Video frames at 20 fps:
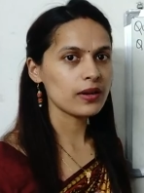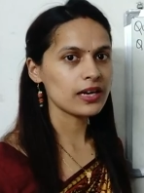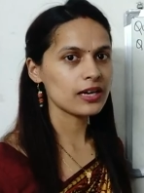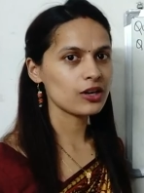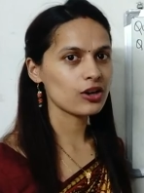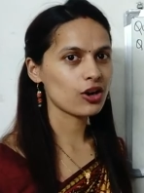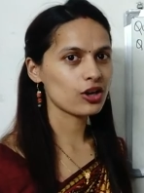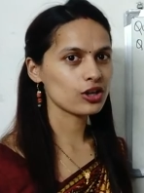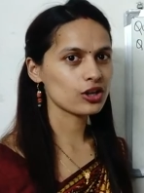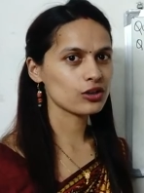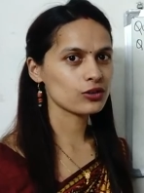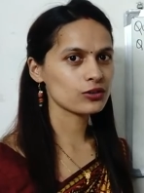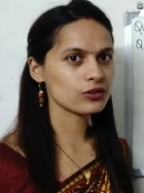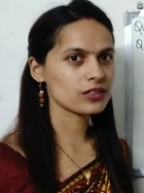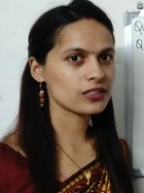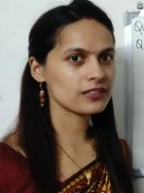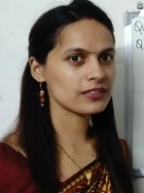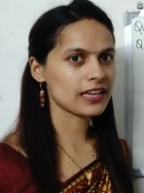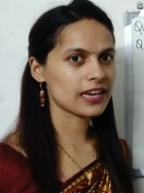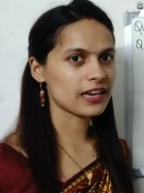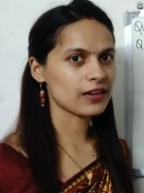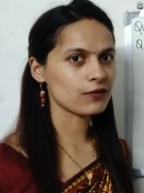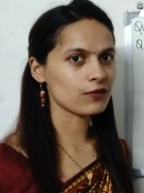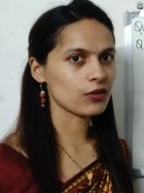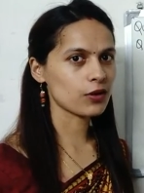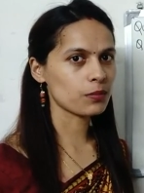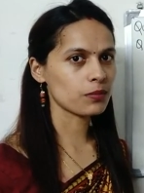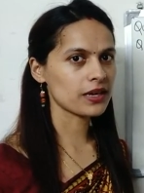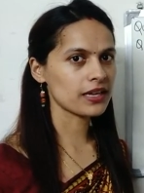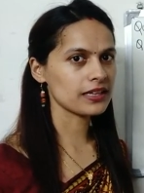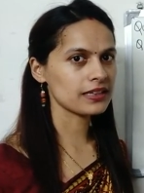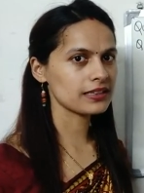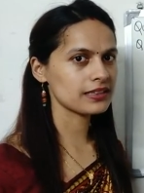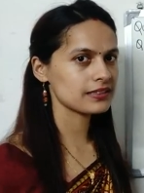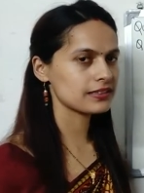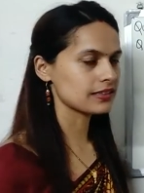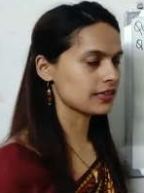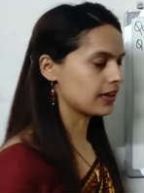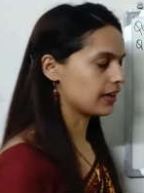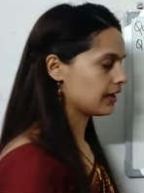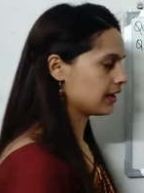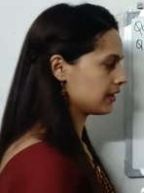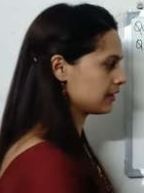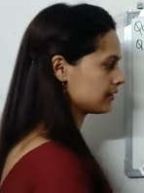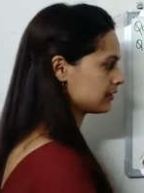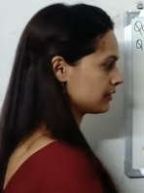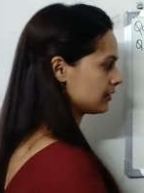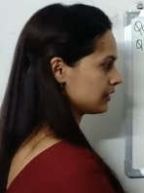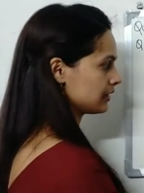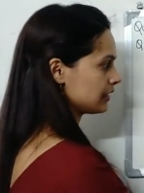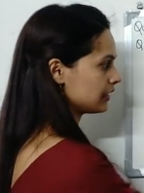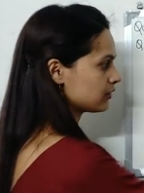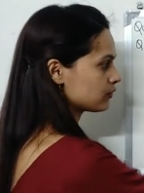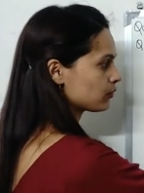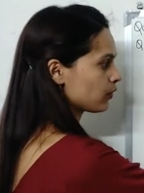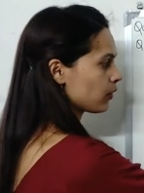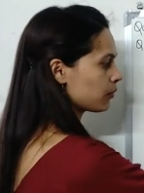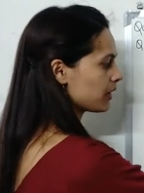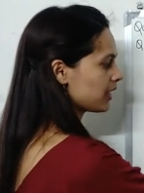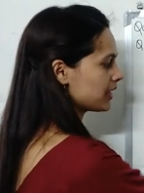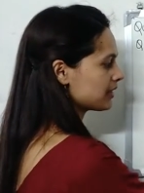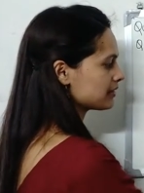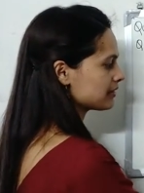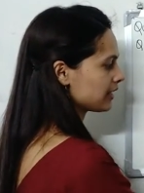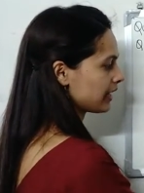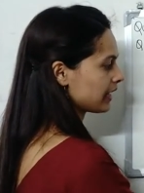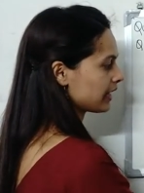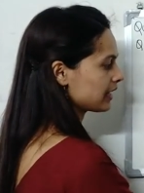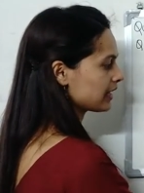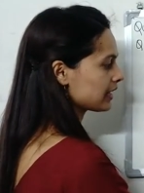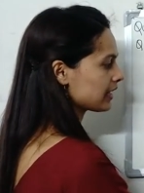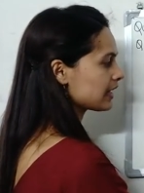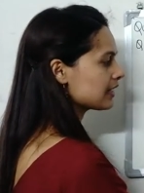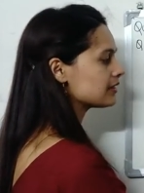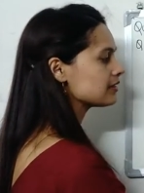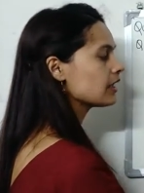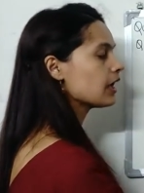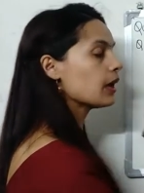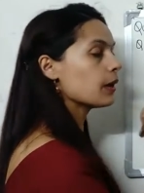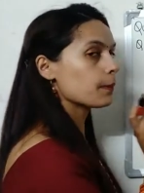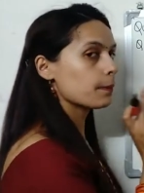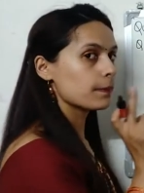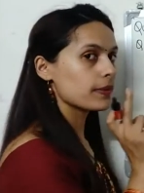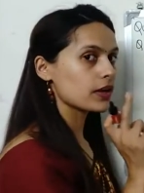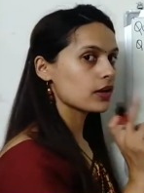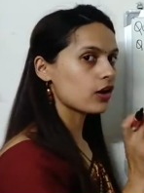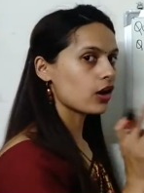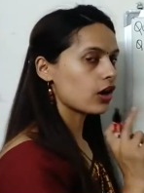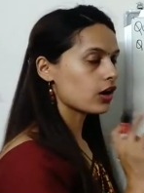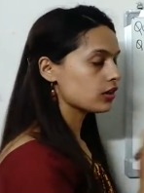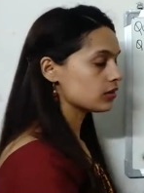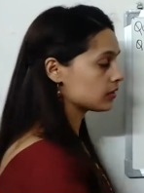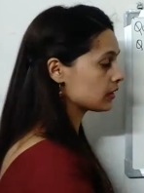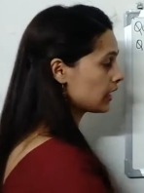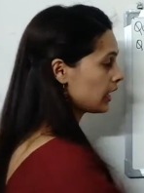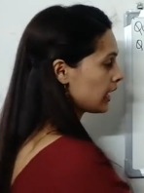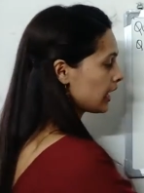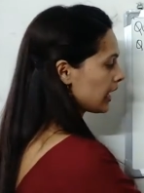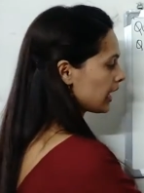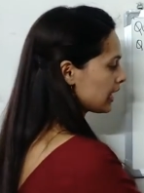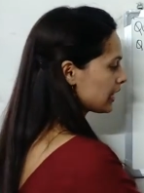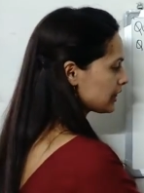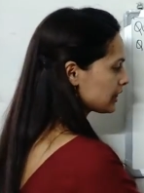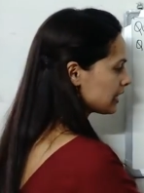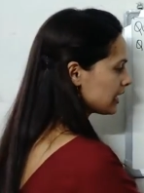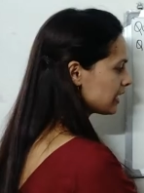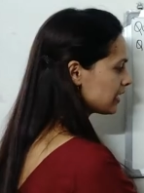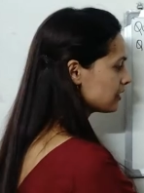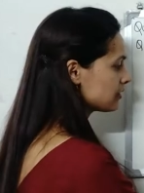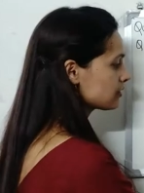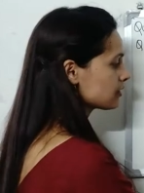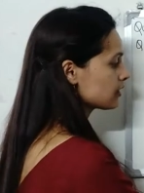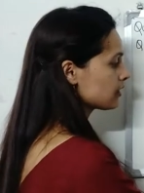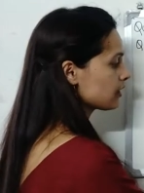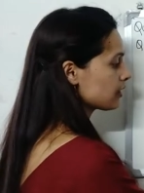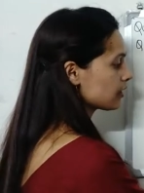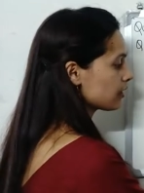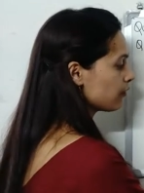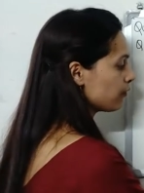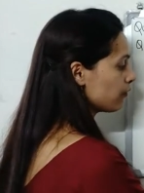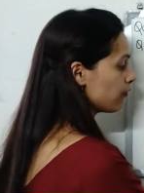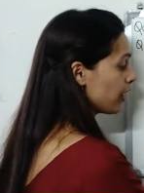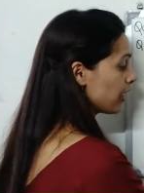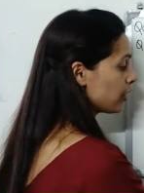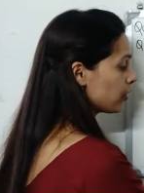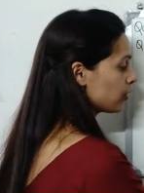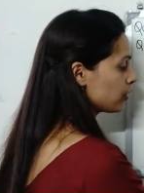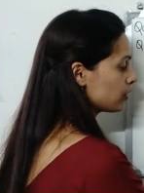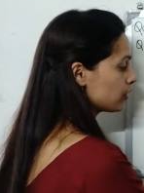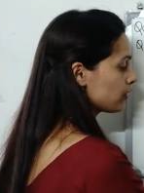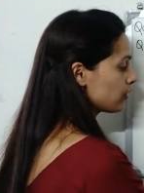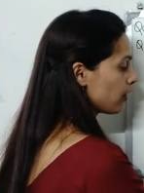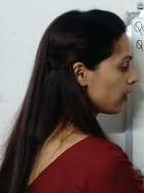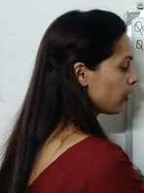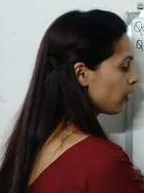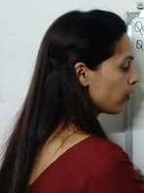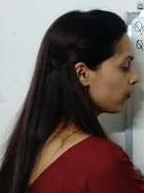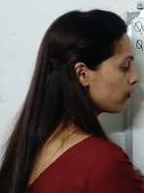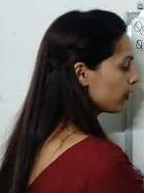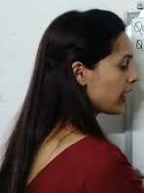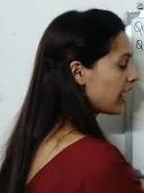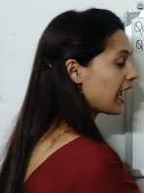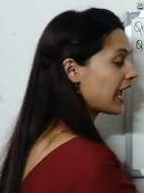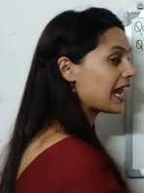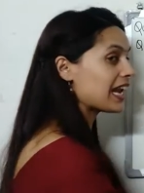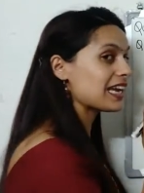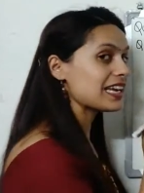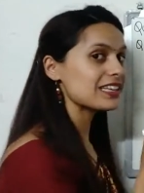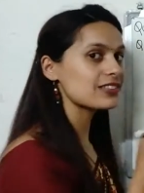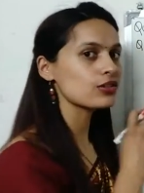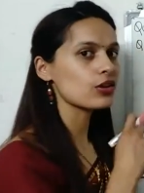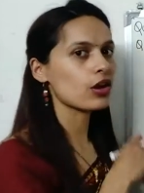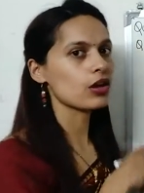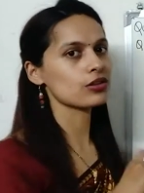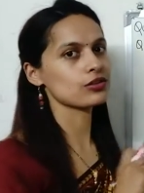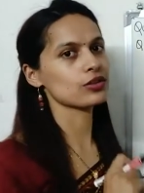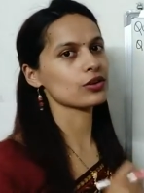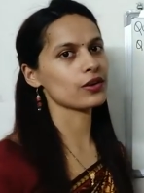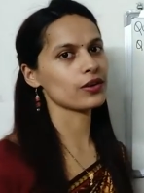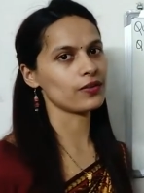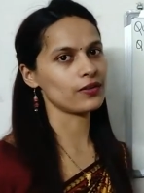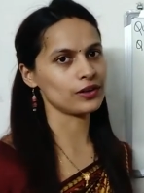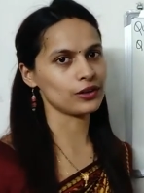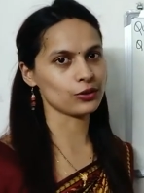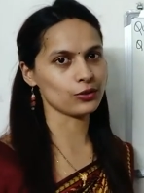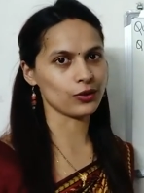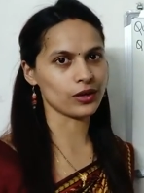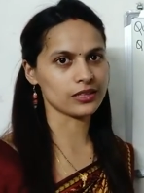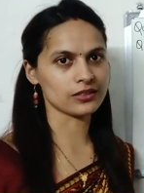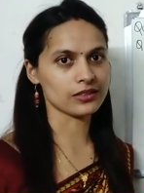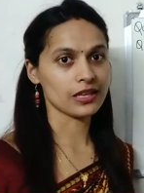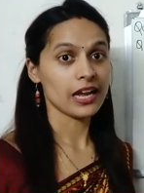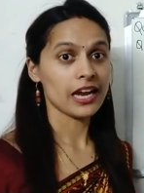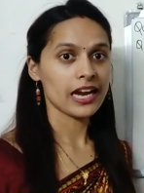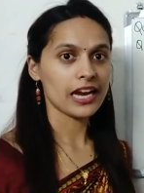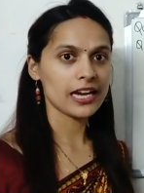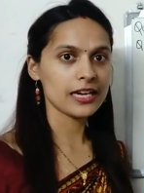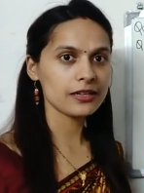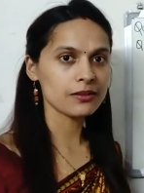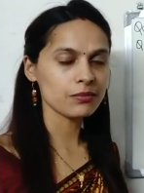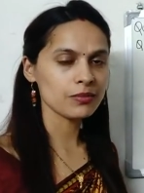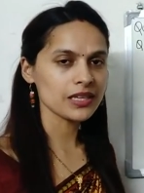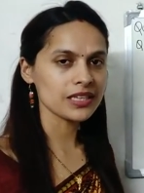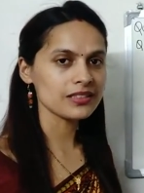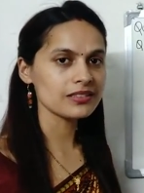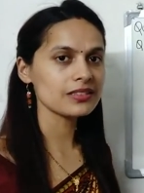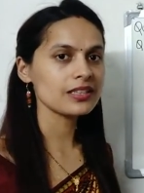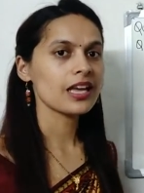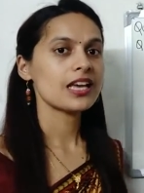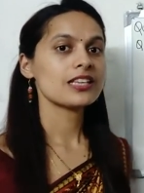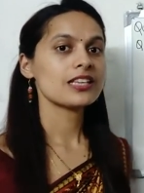we'll not use the second formula in this formula in second case? Because in this, the value of L is also given to us. It means